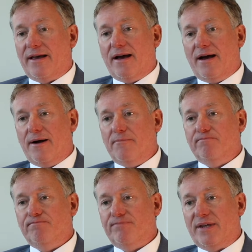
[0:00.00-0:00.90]

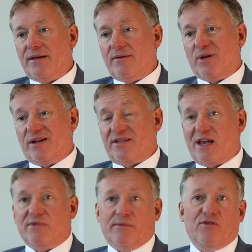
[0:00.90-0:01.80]
But at the
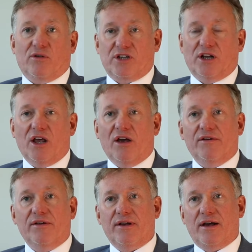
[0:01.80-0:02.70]
same time, I've got to learn